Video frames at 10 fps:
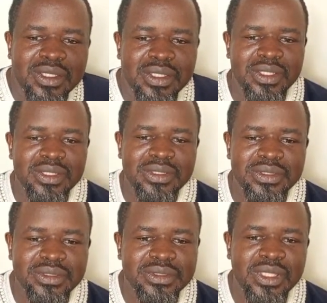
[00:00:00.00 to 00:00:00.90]
Okay.
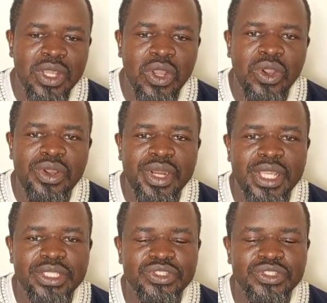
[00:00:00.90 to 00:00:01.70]
All right.